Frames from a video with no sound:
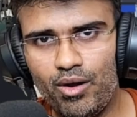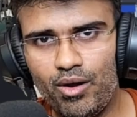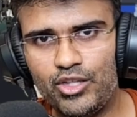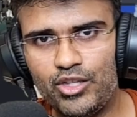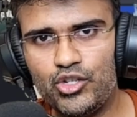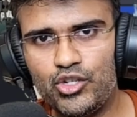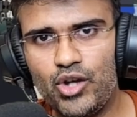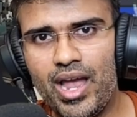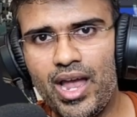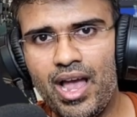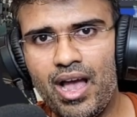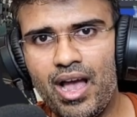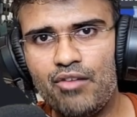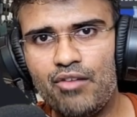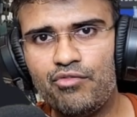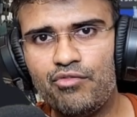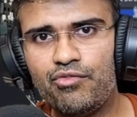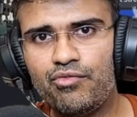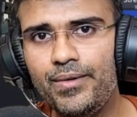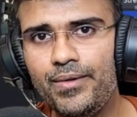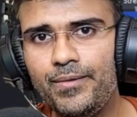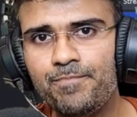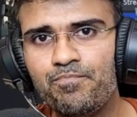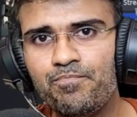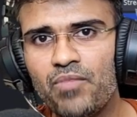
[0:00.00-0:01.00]
I
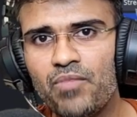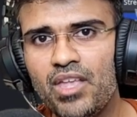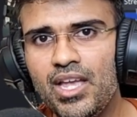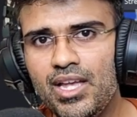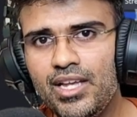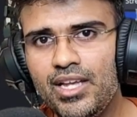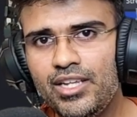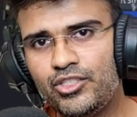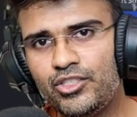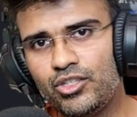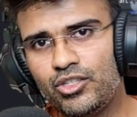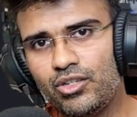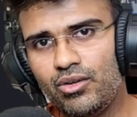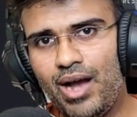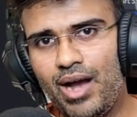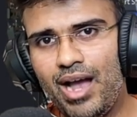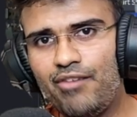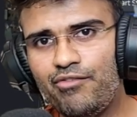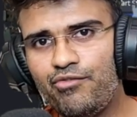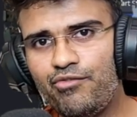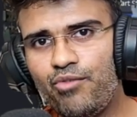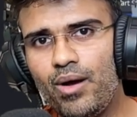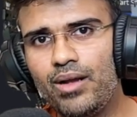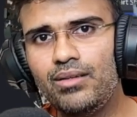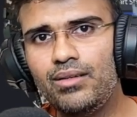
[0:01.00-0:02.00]
have. So have
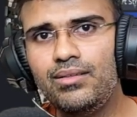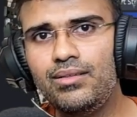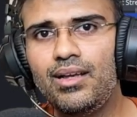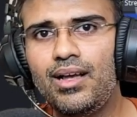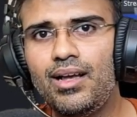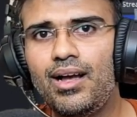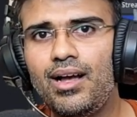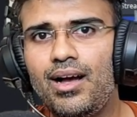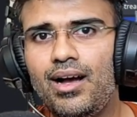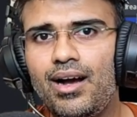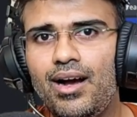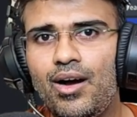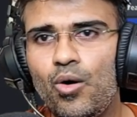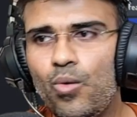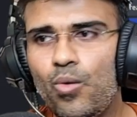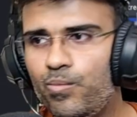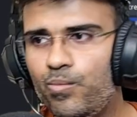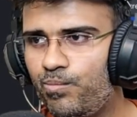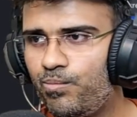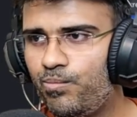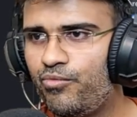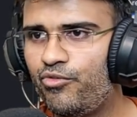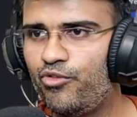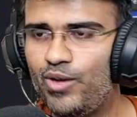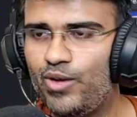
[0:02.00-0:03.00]
fun.
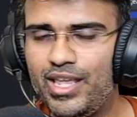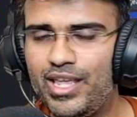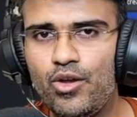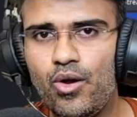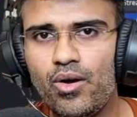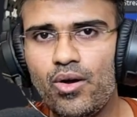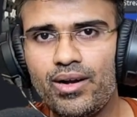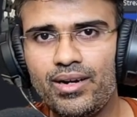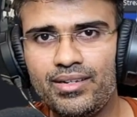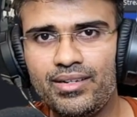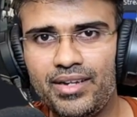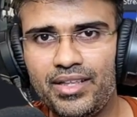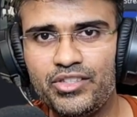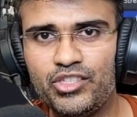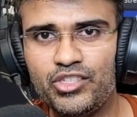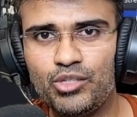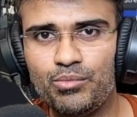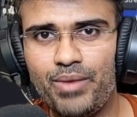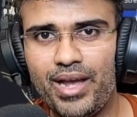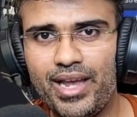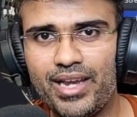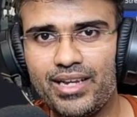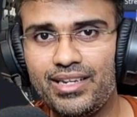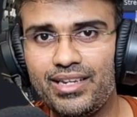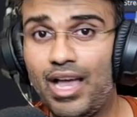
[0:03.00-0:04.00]
Hopefully your condenser
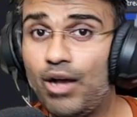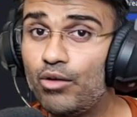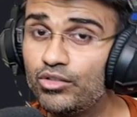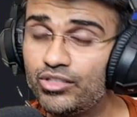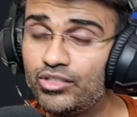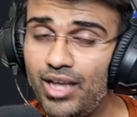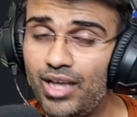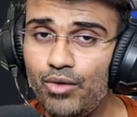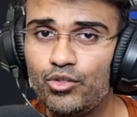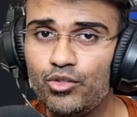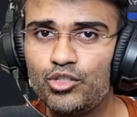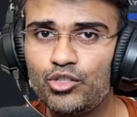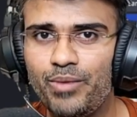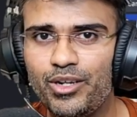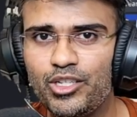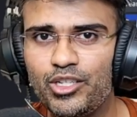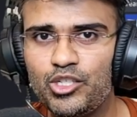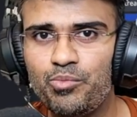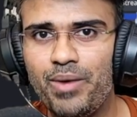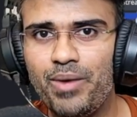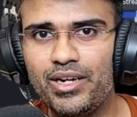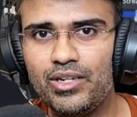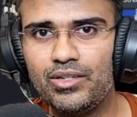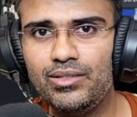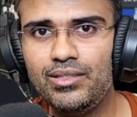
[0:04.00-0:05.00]
mic now sounds much
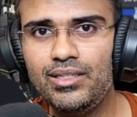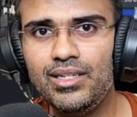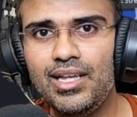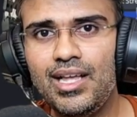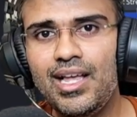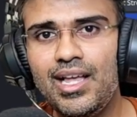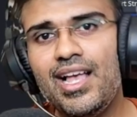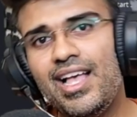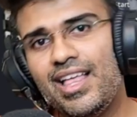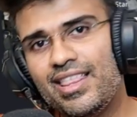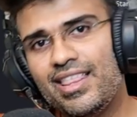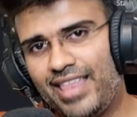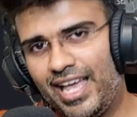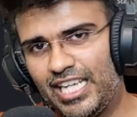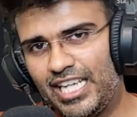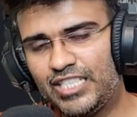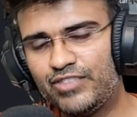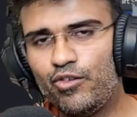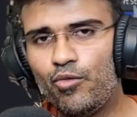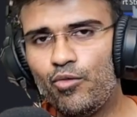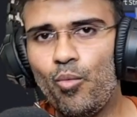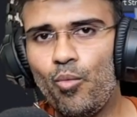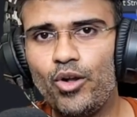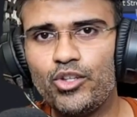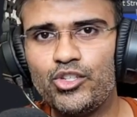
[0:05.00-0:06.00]
better. Thanks
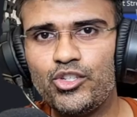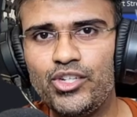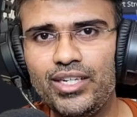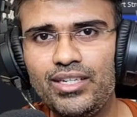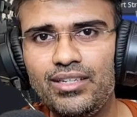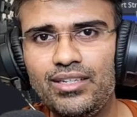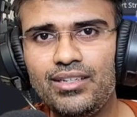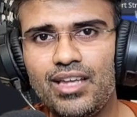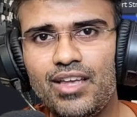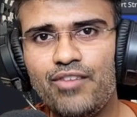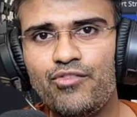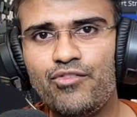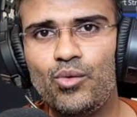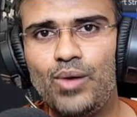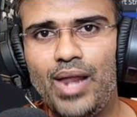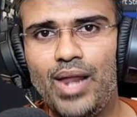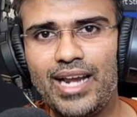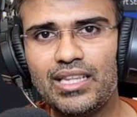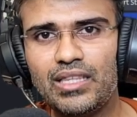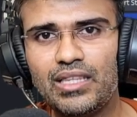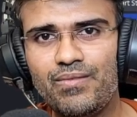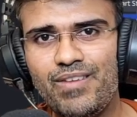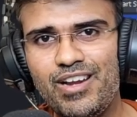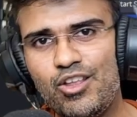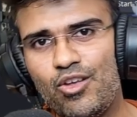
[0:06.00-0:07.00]
for watching. If you
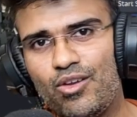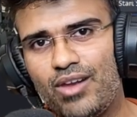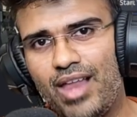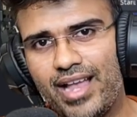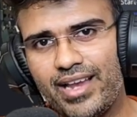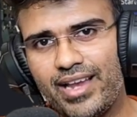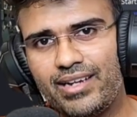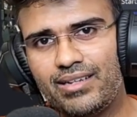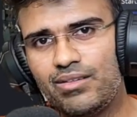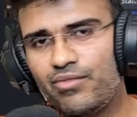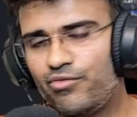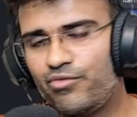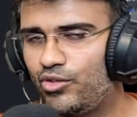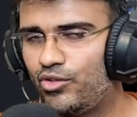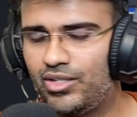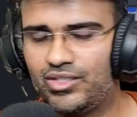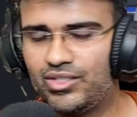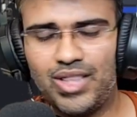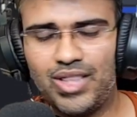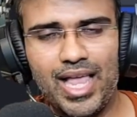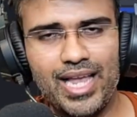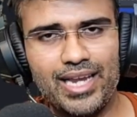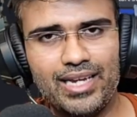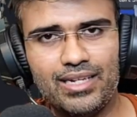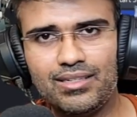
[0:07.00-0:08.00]
like the video, like it. If you
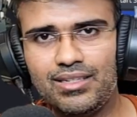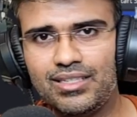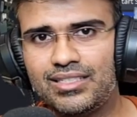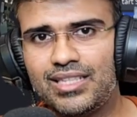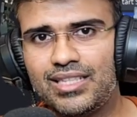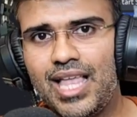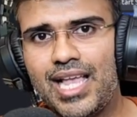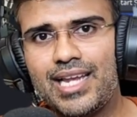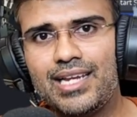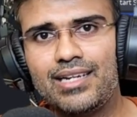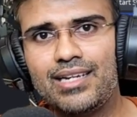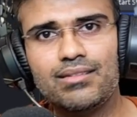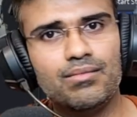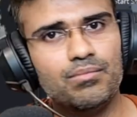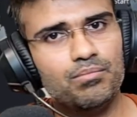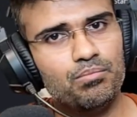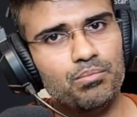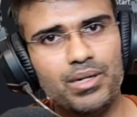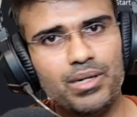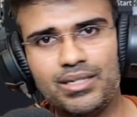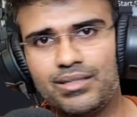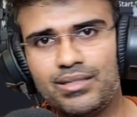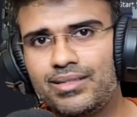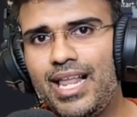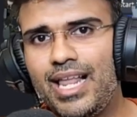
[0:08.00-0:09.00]
dislike it, dislike it.
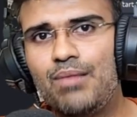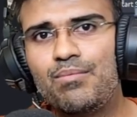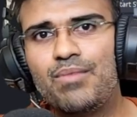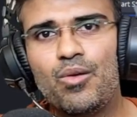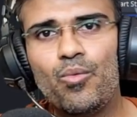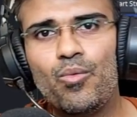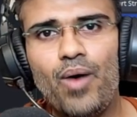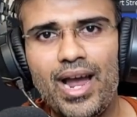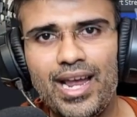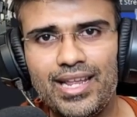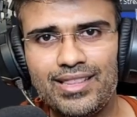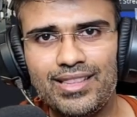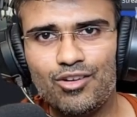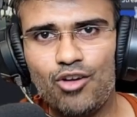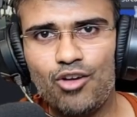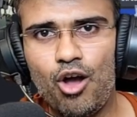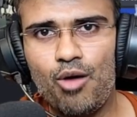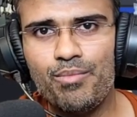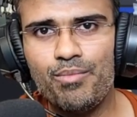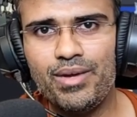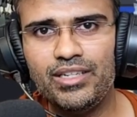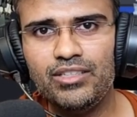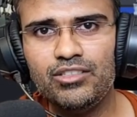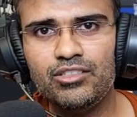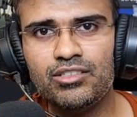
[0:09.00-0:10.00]
But tell me why in the
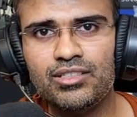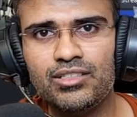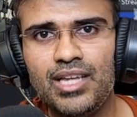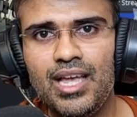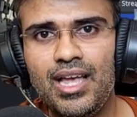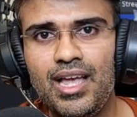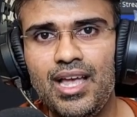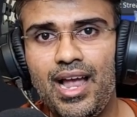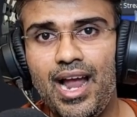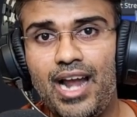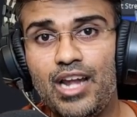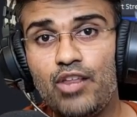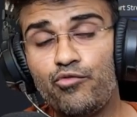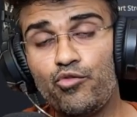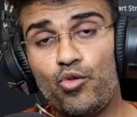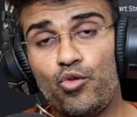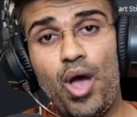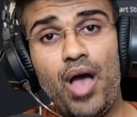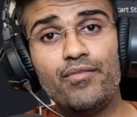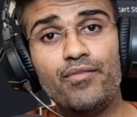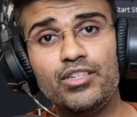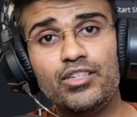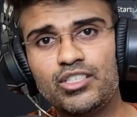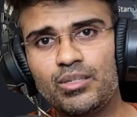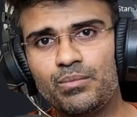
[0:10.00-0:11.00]
comments. And if you
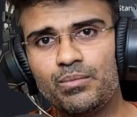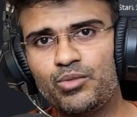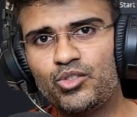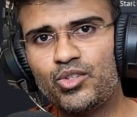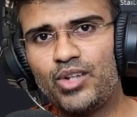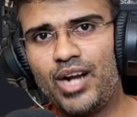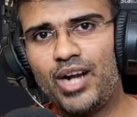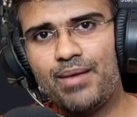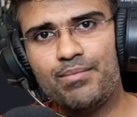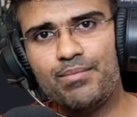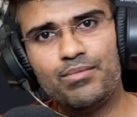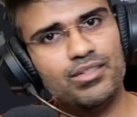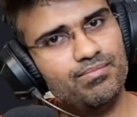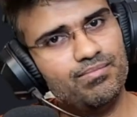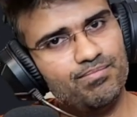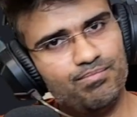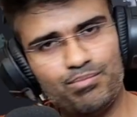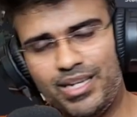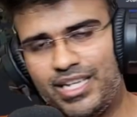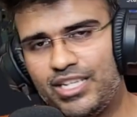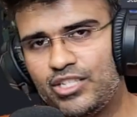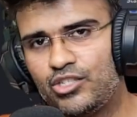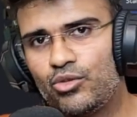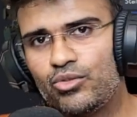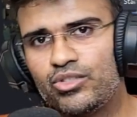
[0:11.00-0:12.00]
haven't subscribed,
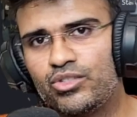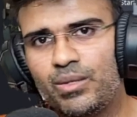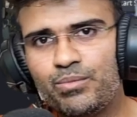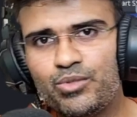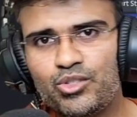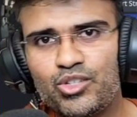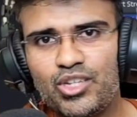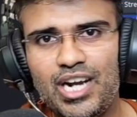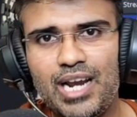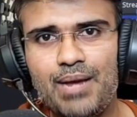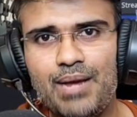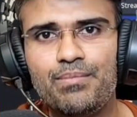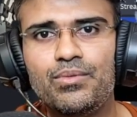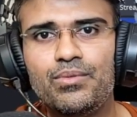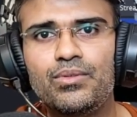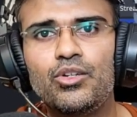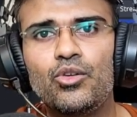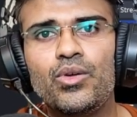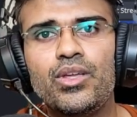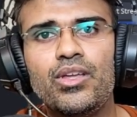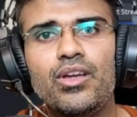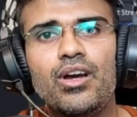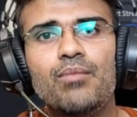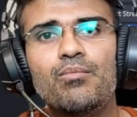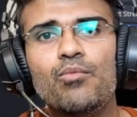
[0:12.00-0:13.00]
please do subscribe to
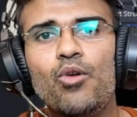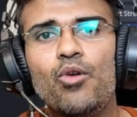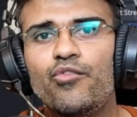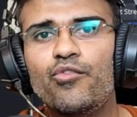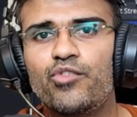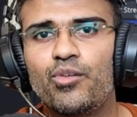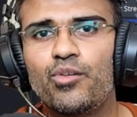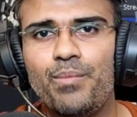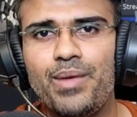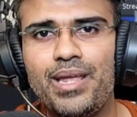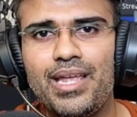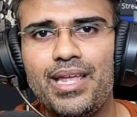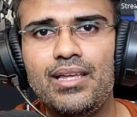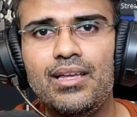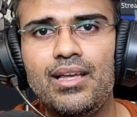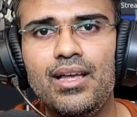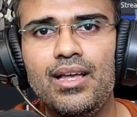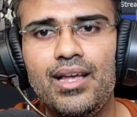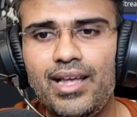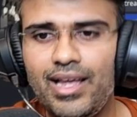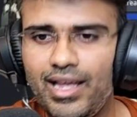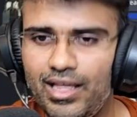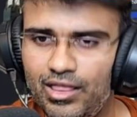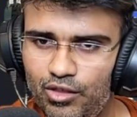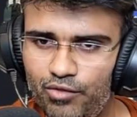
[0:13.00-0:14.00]
hear more from me
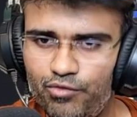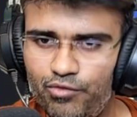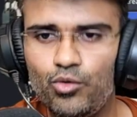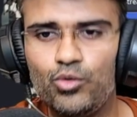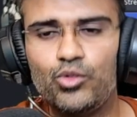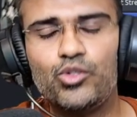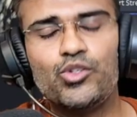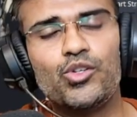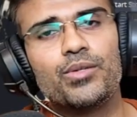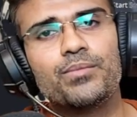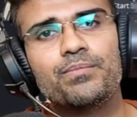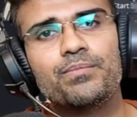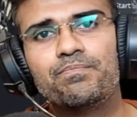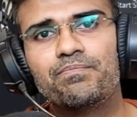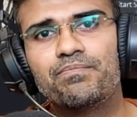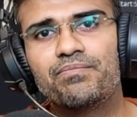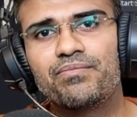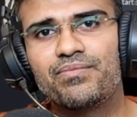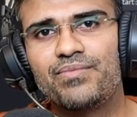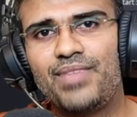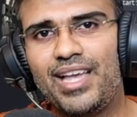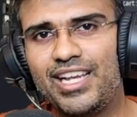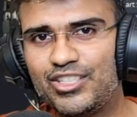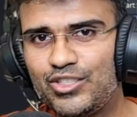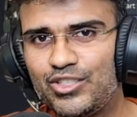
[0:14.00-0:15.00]
in the future.
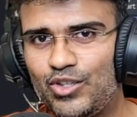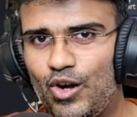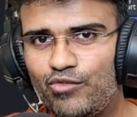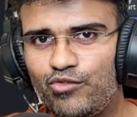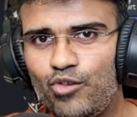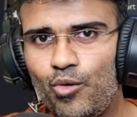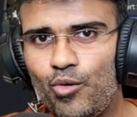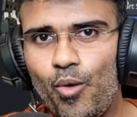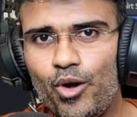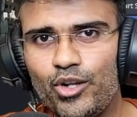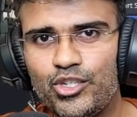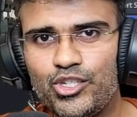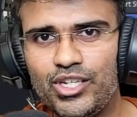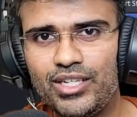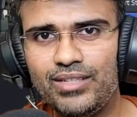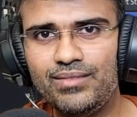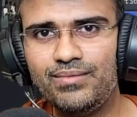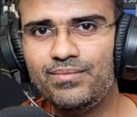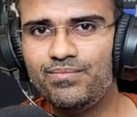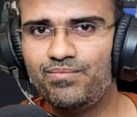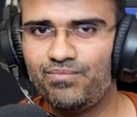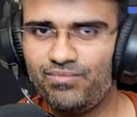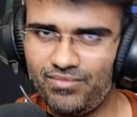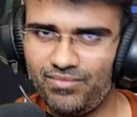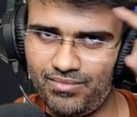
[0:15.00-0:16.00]
Thanks a lot for watching.
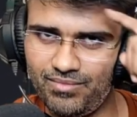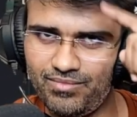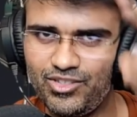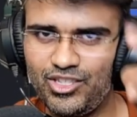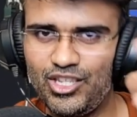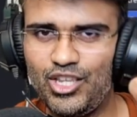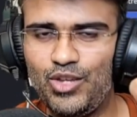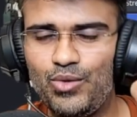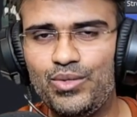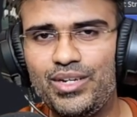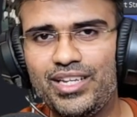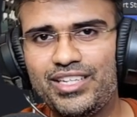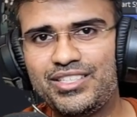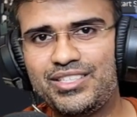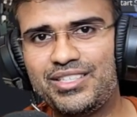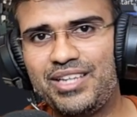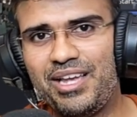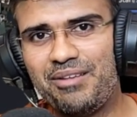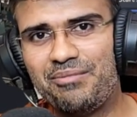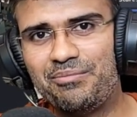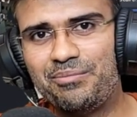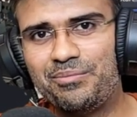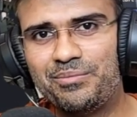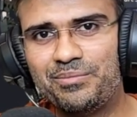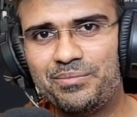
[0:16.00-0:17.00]
See you next time.